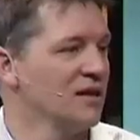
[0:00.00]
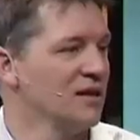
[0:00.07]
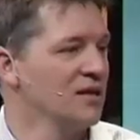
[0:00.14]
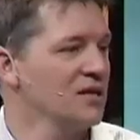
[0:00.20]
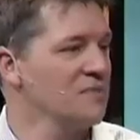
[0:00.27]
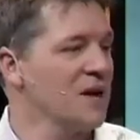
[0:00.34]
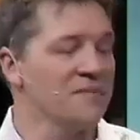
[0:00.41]

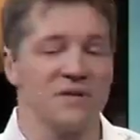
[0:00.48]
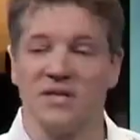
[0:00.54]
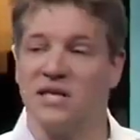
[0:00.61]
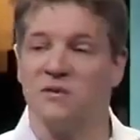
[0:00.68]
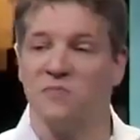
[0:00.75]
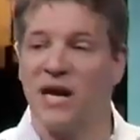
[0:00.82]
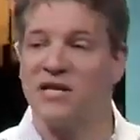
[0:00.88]
Sometimes it's
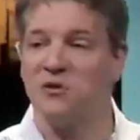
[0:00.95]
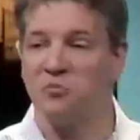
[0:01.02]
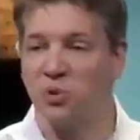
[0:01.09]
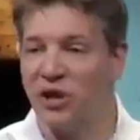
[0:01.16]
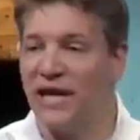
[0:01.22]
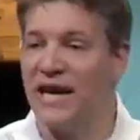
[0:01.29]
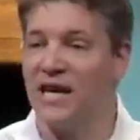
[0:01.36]
his best
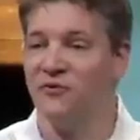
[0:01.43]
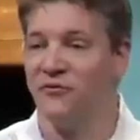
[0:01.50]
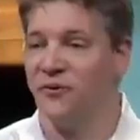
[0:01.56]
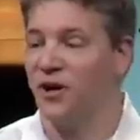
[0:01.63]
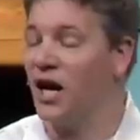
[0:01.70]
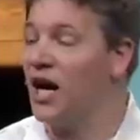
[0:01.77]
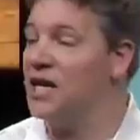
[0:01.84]
plan
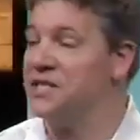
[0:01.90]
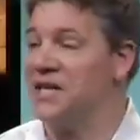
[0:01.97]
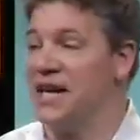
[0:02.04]
for us,